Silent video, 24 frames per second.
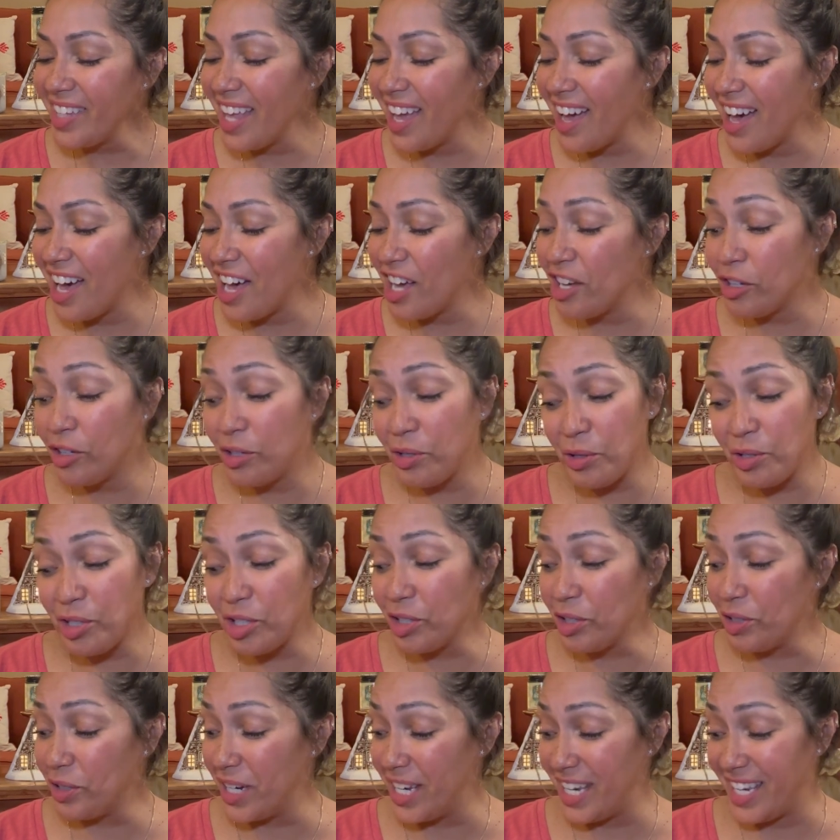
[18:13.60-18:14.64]

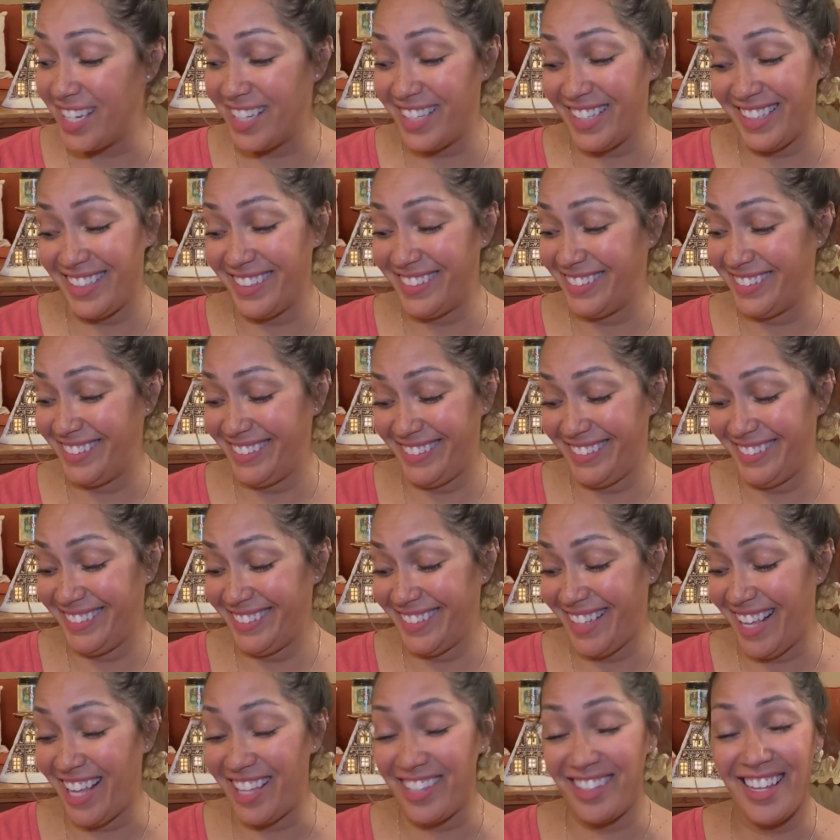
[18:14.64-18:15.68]
GooseCreek,
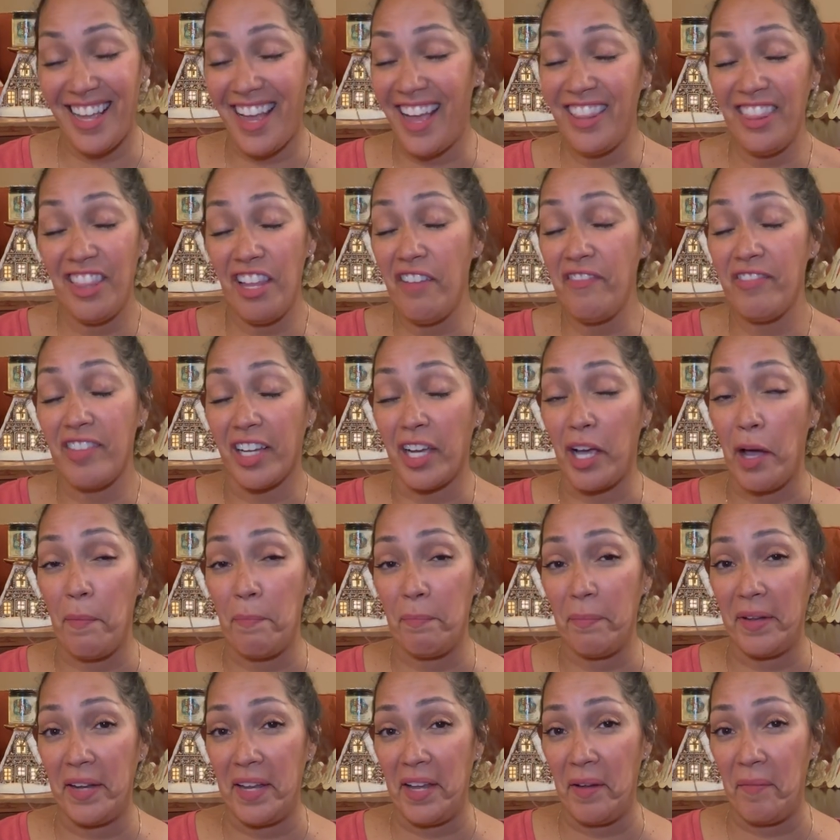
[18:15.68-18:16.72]
I love the
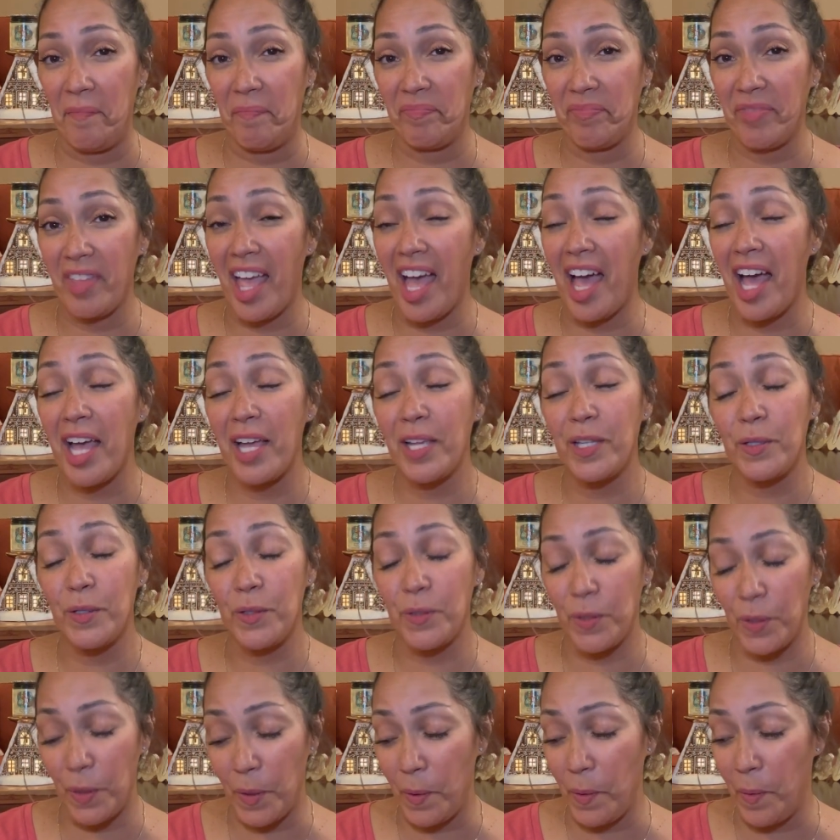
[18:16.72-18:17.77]
company. I
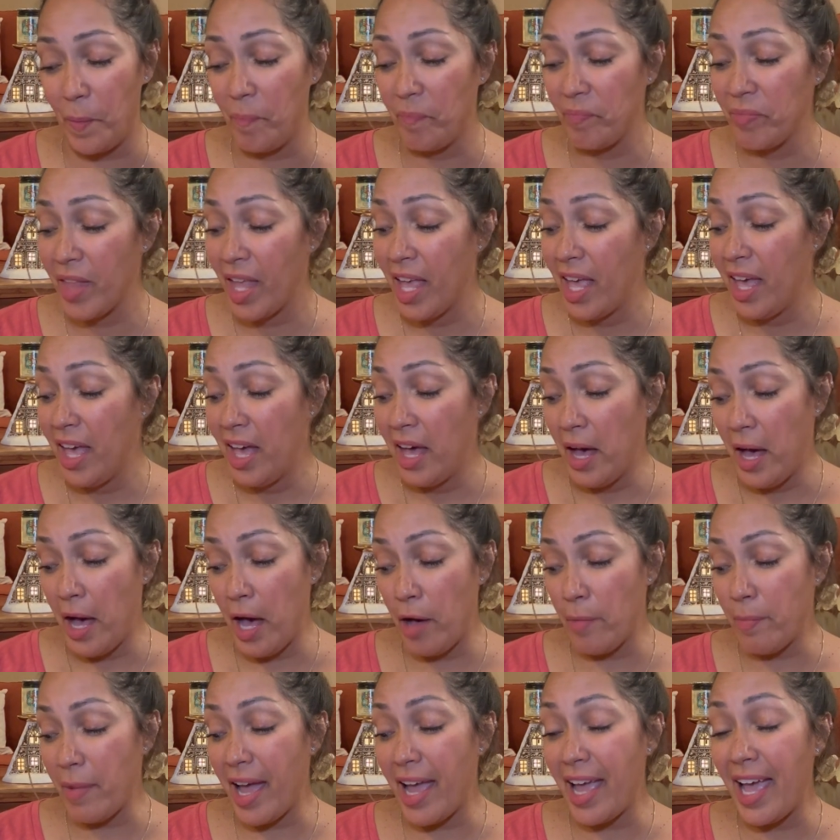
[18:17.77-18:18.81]
do.
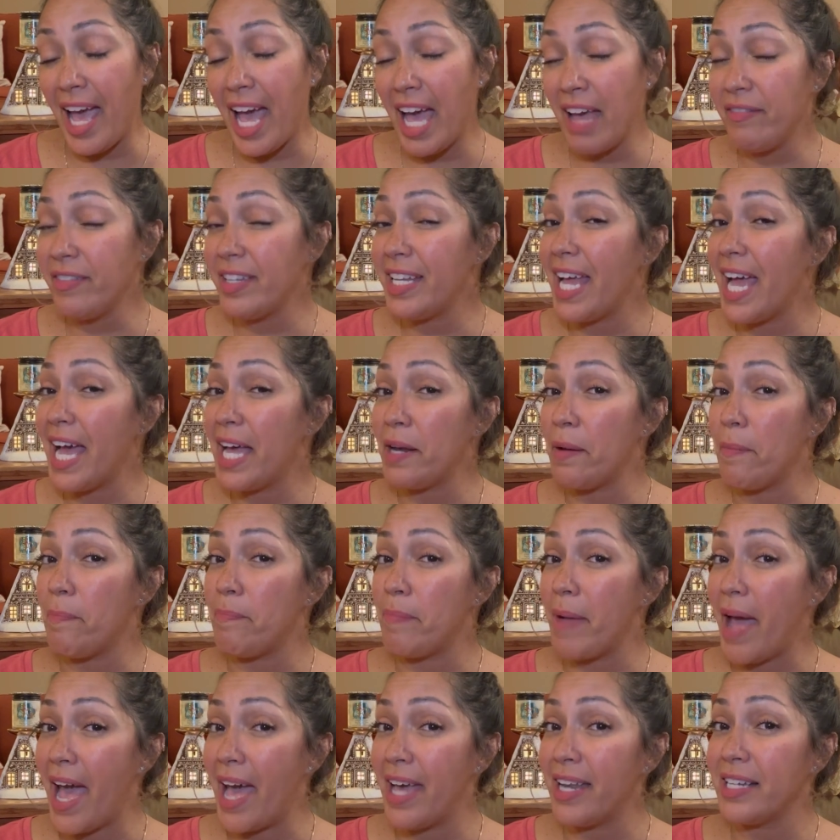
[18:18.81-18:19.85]
I haven't had a
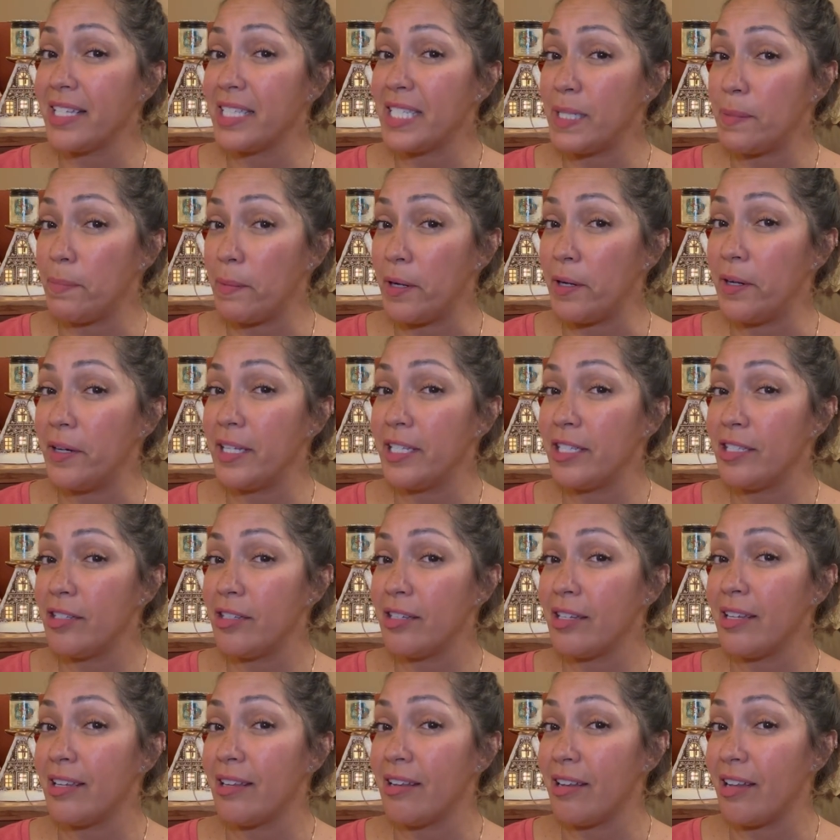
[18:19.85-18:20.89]
bad experience
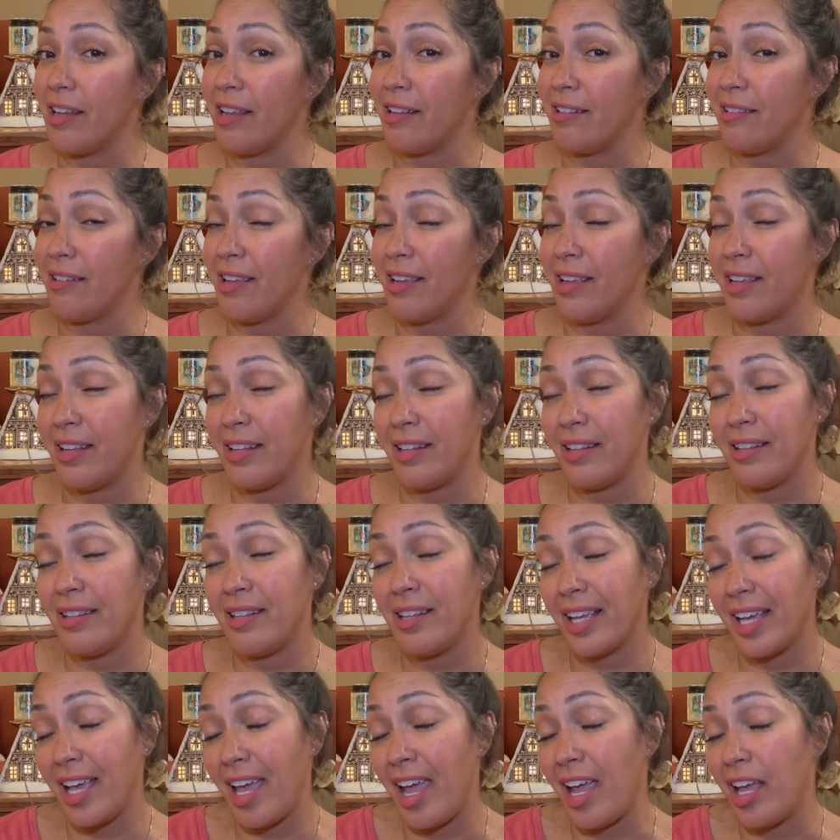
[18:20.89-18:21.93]
in
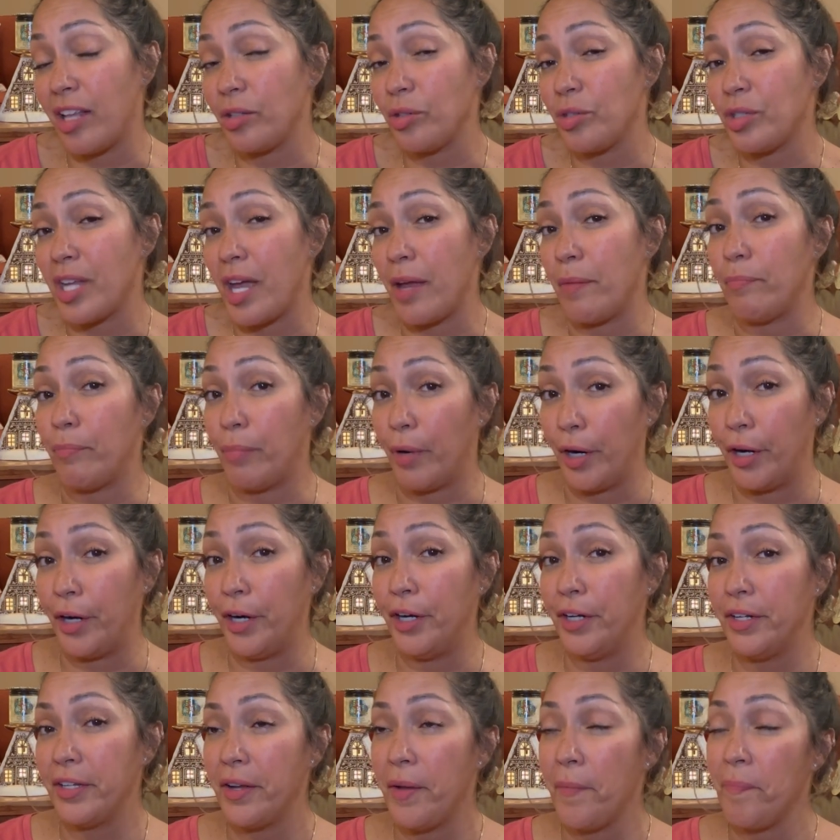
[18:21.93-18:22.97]
the candles I
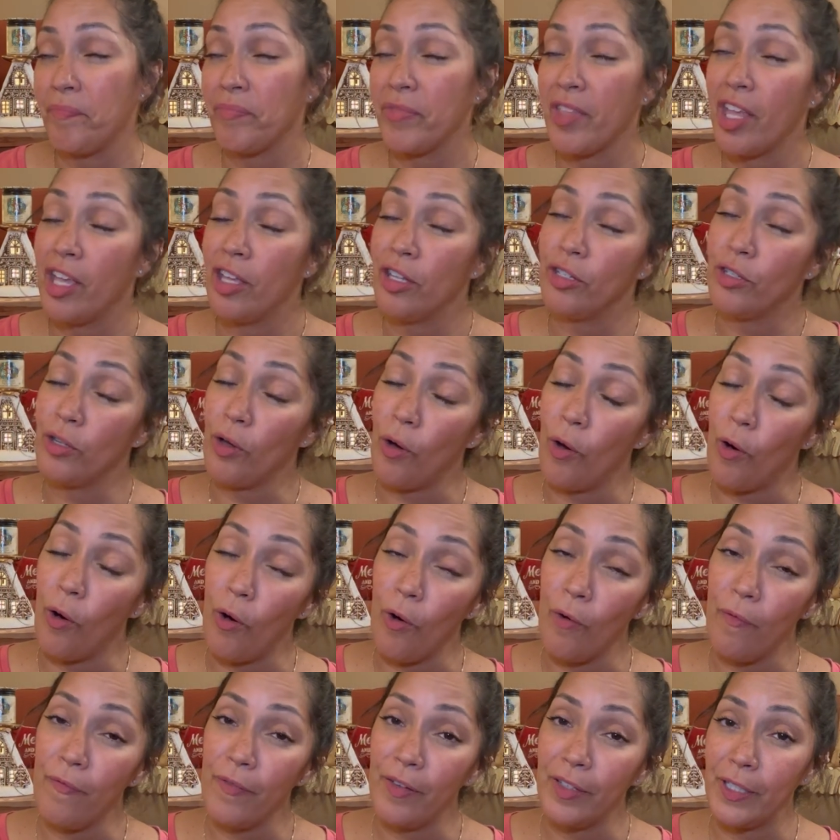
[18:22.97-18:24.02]
burned. So
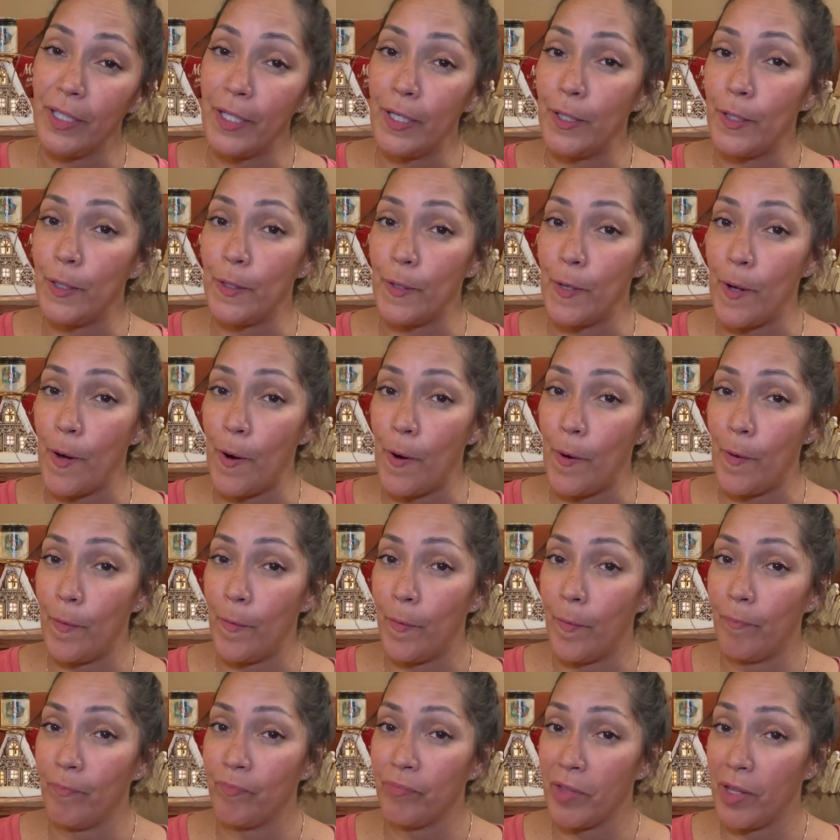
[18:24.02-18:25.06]
hopefully, you know,
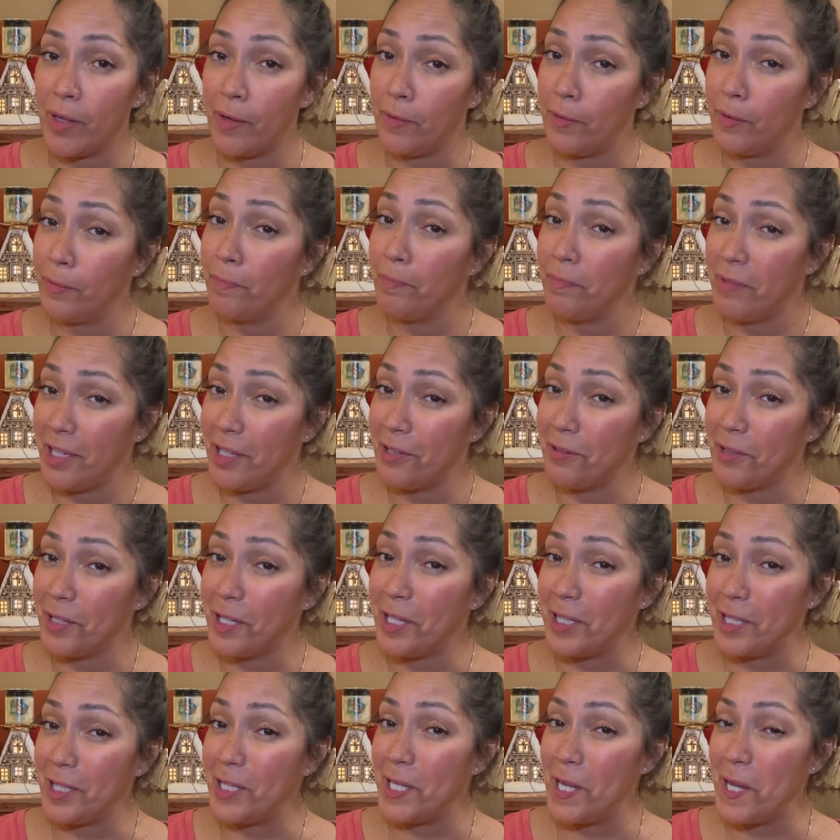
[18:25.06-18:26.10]
it'll
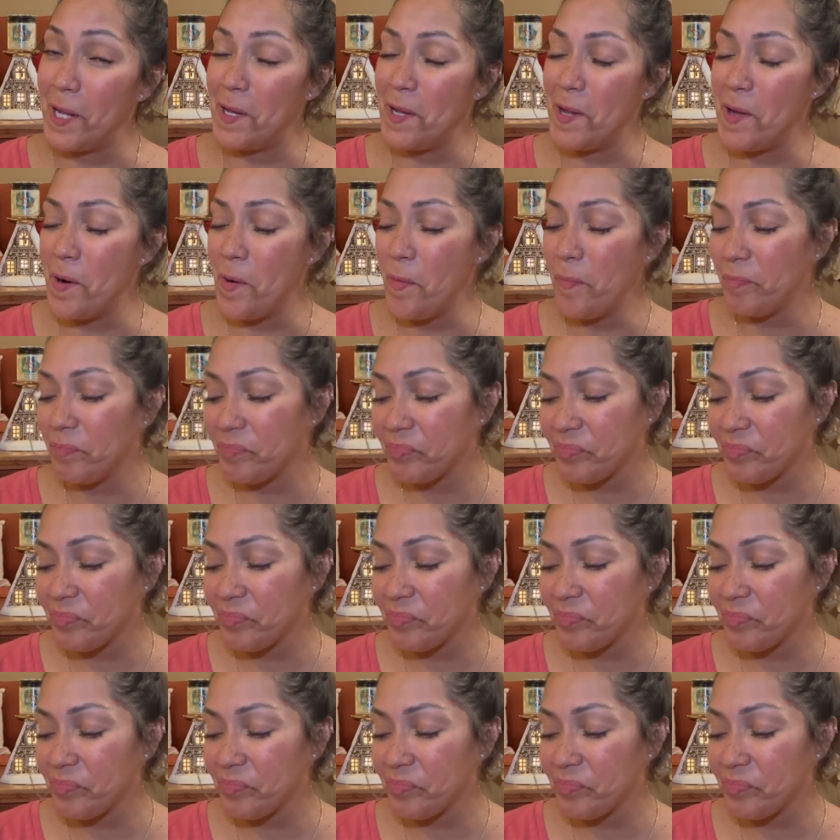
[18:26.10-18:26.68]
continue.